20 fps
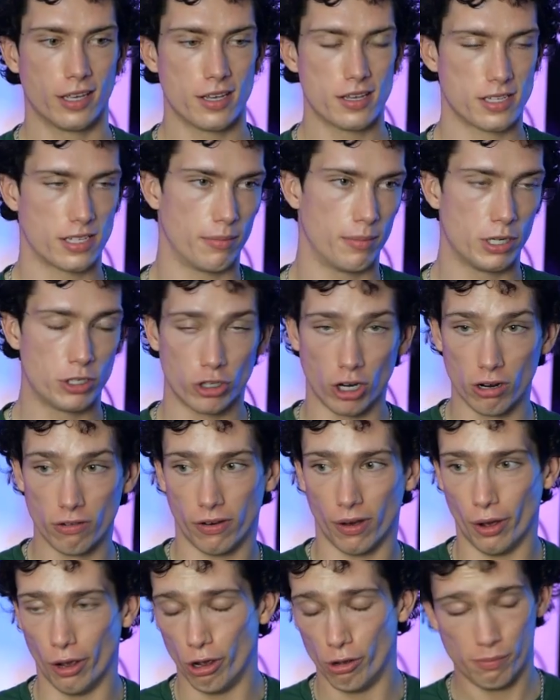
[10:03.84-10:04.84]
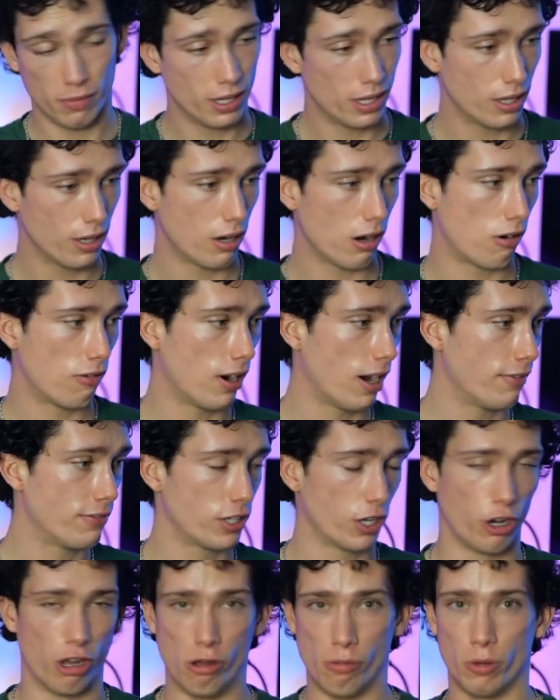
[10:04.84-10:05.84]
So then we drove home, arrived
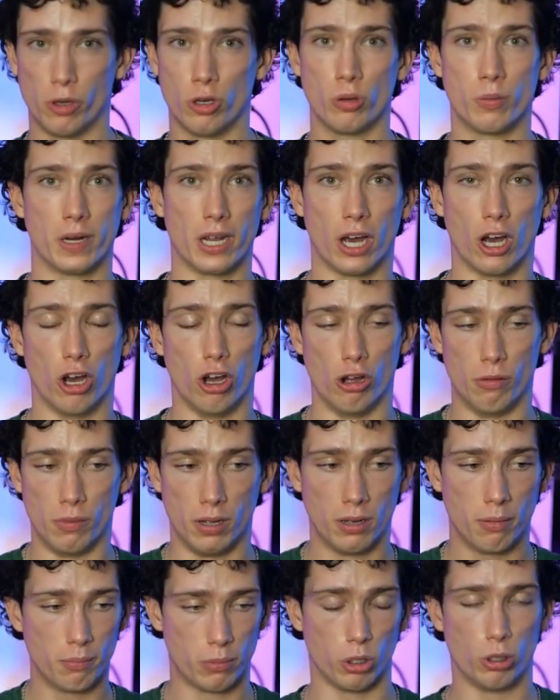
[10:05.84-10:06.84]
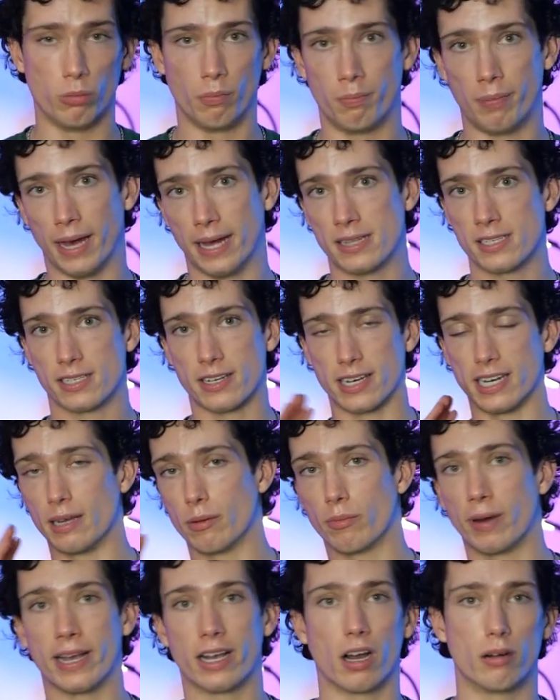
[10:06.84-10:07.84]
home, Ubered it home, boom, bed,
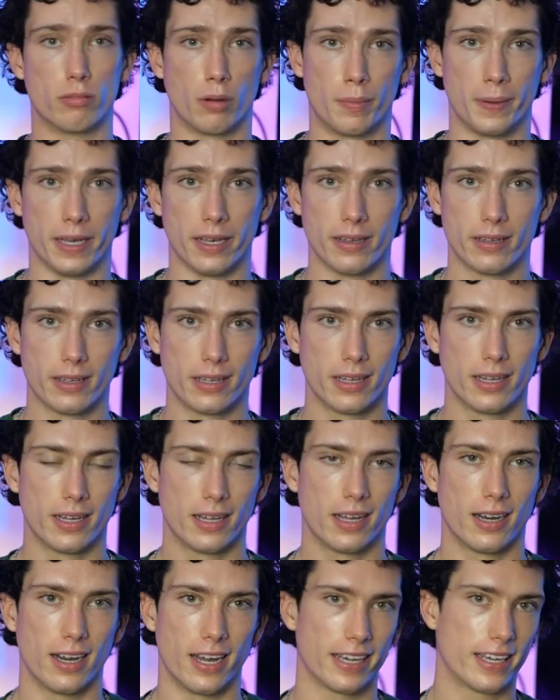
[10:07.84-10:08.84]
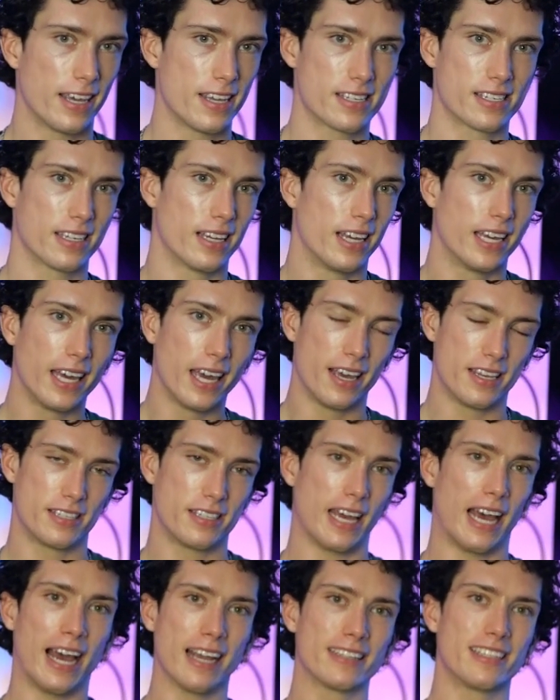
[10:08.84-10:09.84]
sleep, wake up, repeat. Like it's
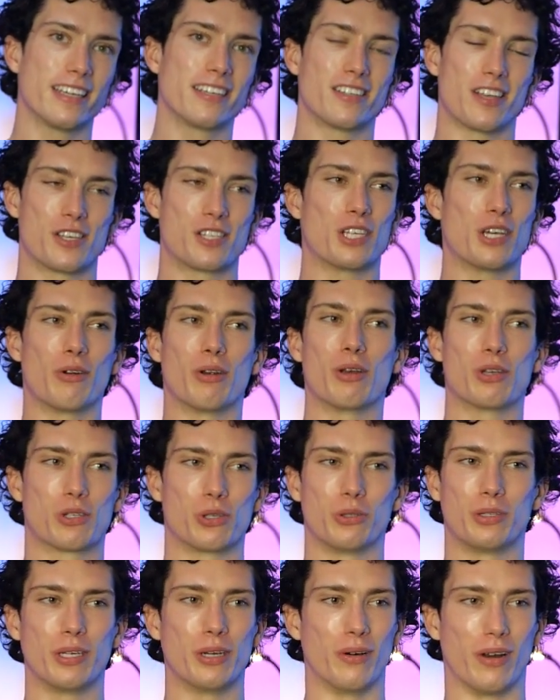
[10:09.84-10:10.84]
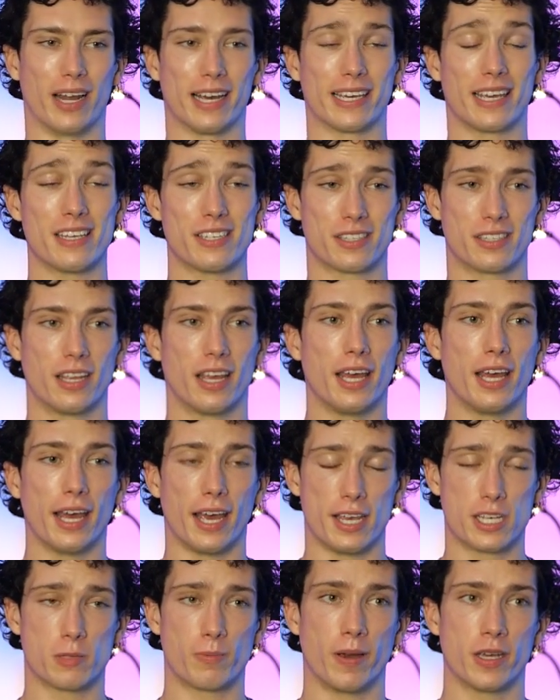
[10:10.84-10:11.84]
acting is a serious ordeal. Like it's,
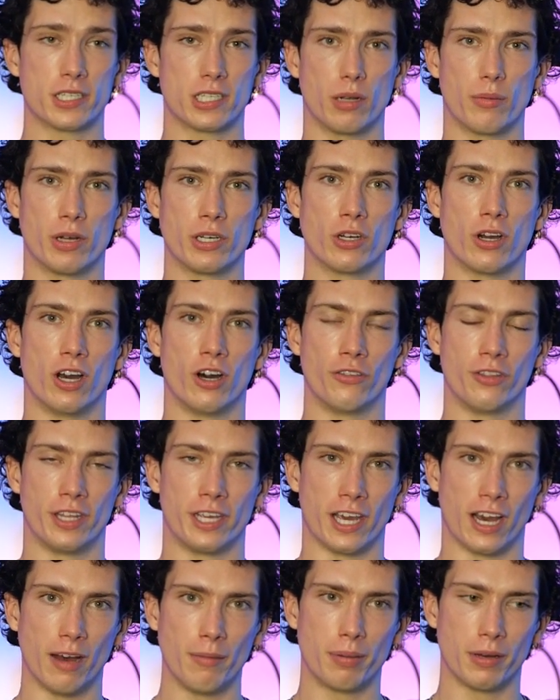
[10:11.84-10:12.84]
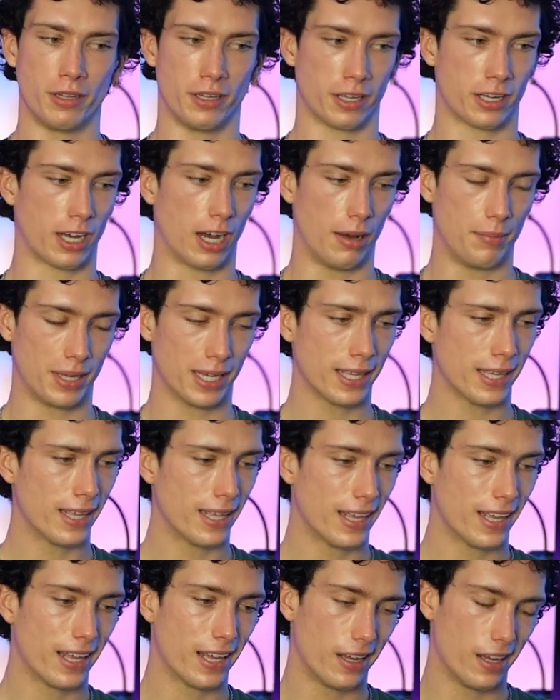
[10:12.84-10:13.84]
especially when you're on the up and the coming,
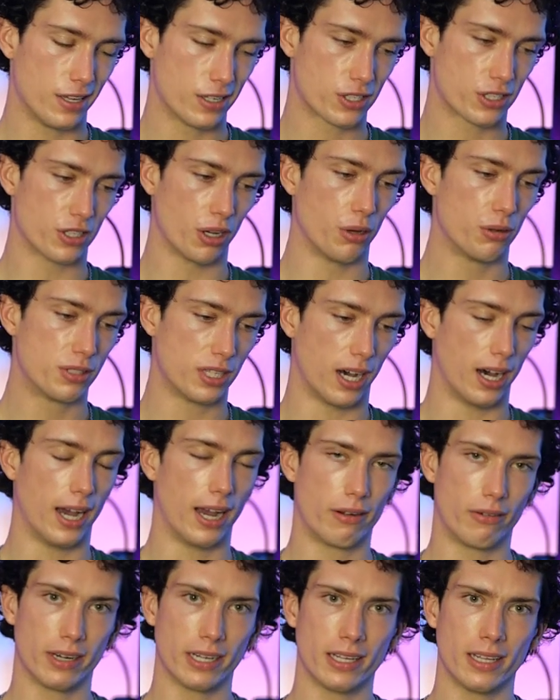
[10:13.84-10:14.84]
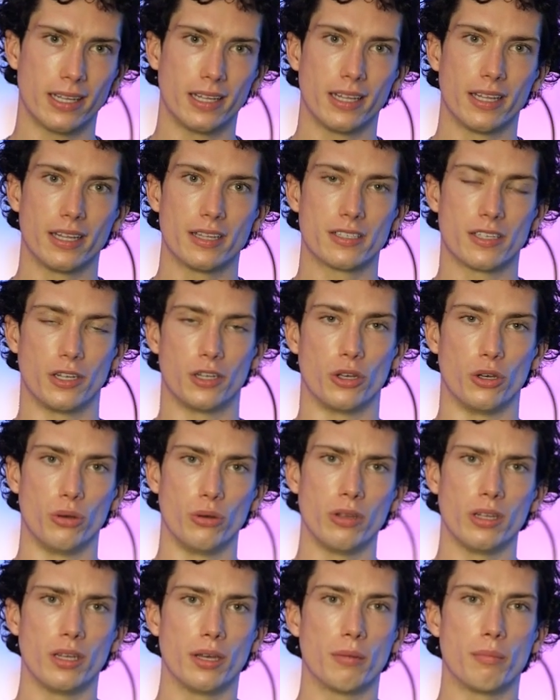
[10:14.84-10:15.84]
is so tiring to
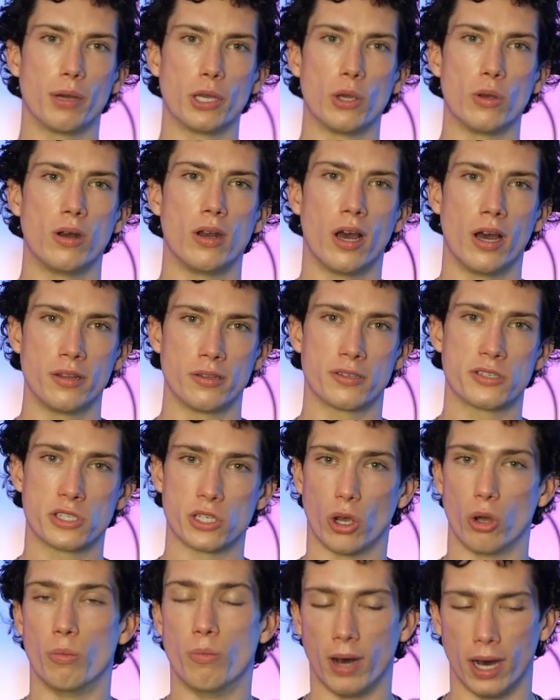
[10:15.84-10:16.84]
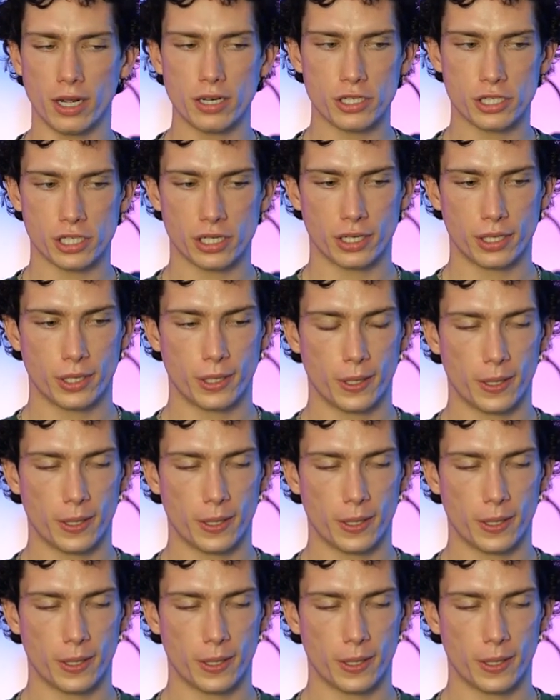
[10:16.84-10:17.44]
do, but you learn so much.